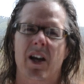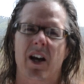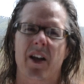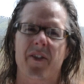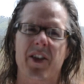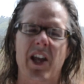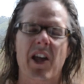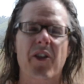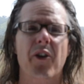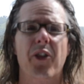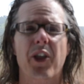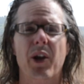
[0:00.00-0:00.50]

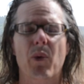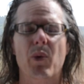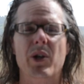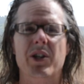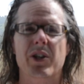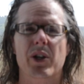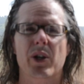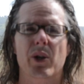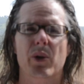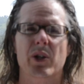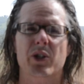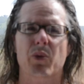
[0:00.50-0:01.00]
The other thing we
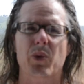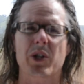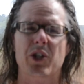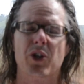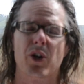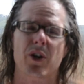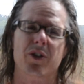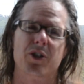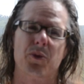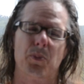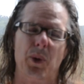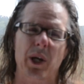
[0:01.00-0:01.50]
do is we
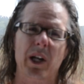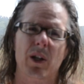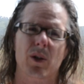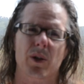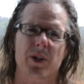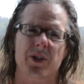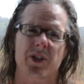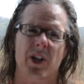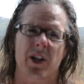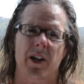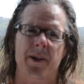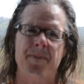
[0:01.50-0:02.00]
turn
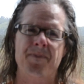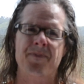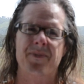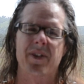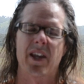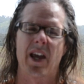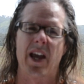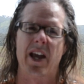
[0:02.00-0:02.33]
sprinklers on